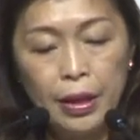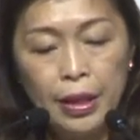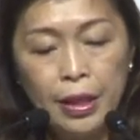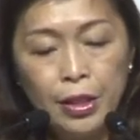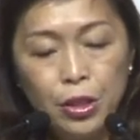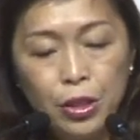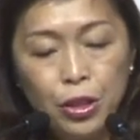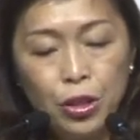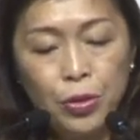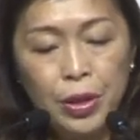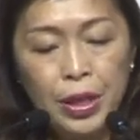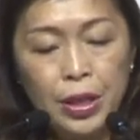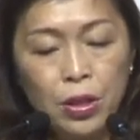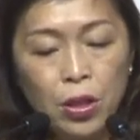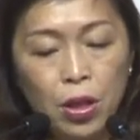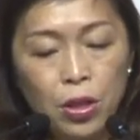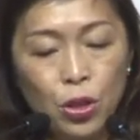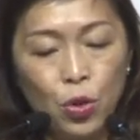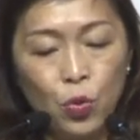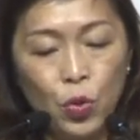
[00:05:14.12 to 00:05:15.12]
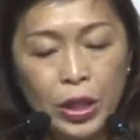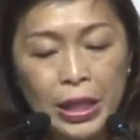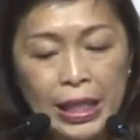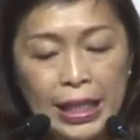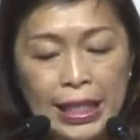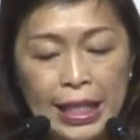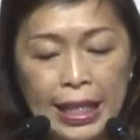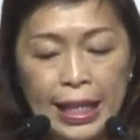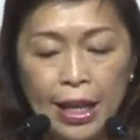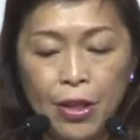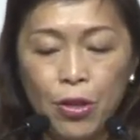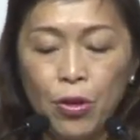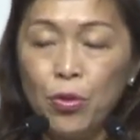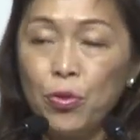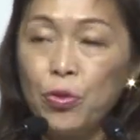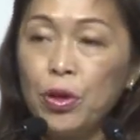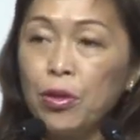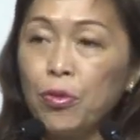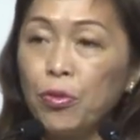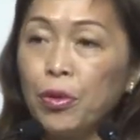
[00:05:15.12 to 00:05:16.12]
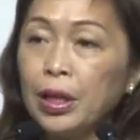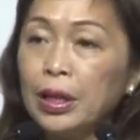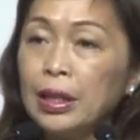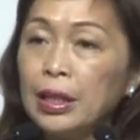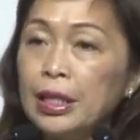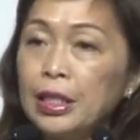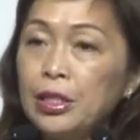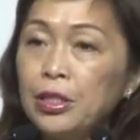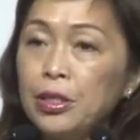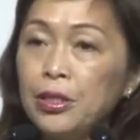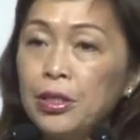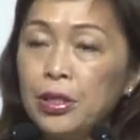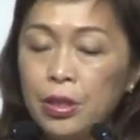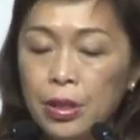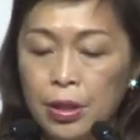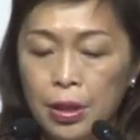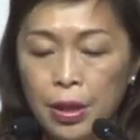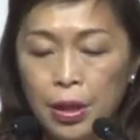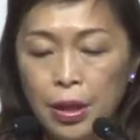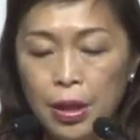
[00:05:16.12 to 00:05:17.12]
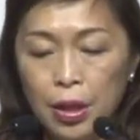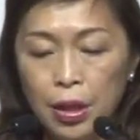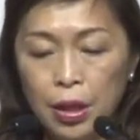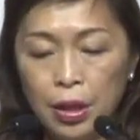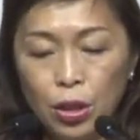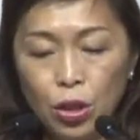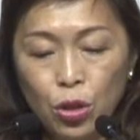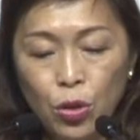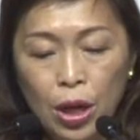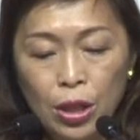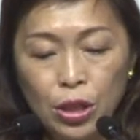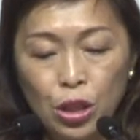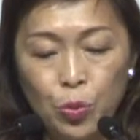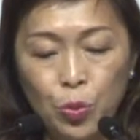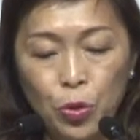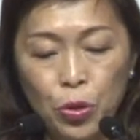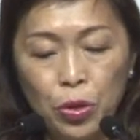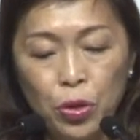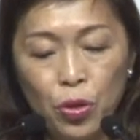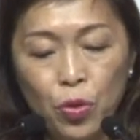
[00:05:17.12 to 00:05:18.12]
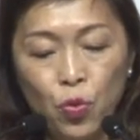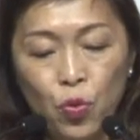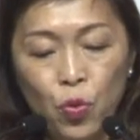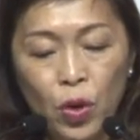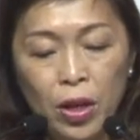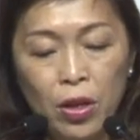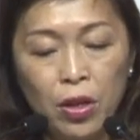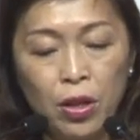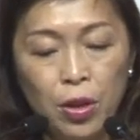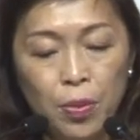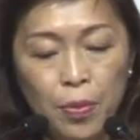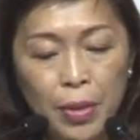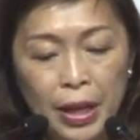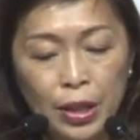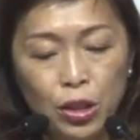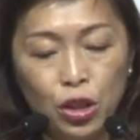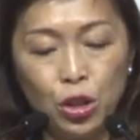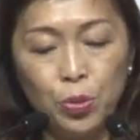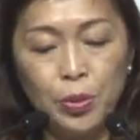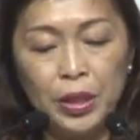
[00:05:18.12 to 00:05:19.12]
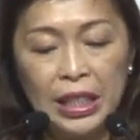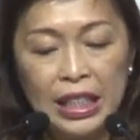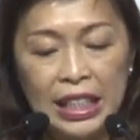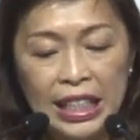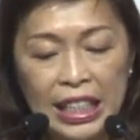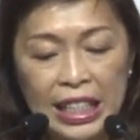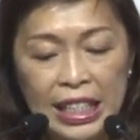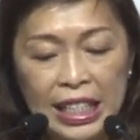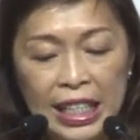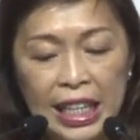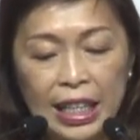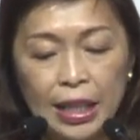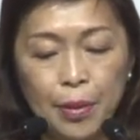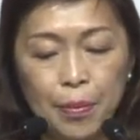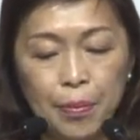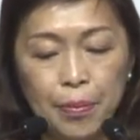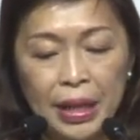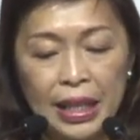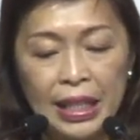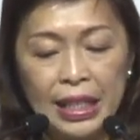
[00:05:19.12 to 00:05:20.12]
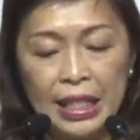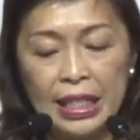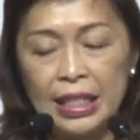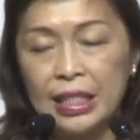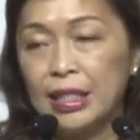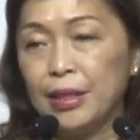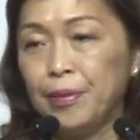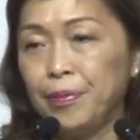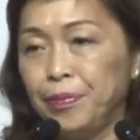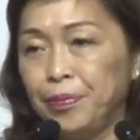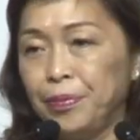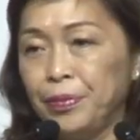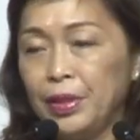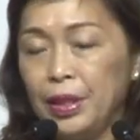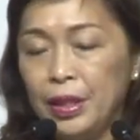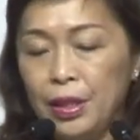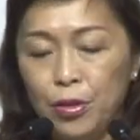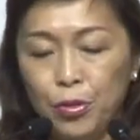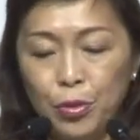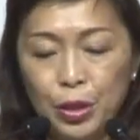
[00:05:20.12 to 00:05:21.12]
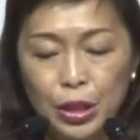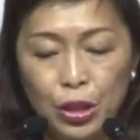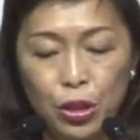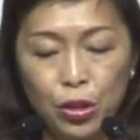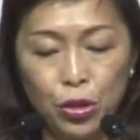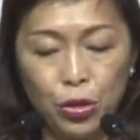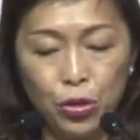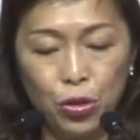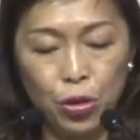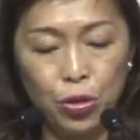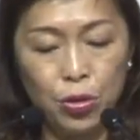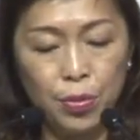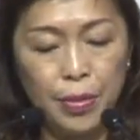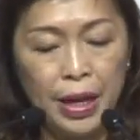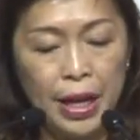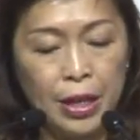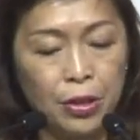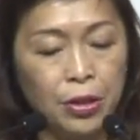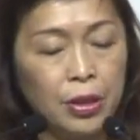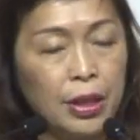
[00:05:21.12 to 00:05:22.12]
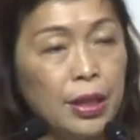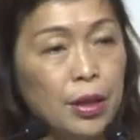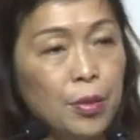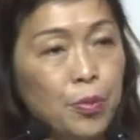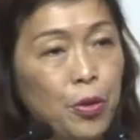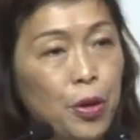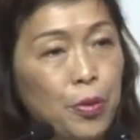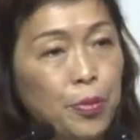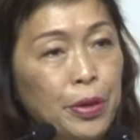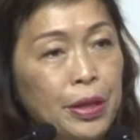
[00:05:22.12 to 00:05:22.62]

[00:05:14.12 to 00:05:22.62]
The industry is also working together with regulators on cross-border wealth management connect mechanism in a risk-controlled manner and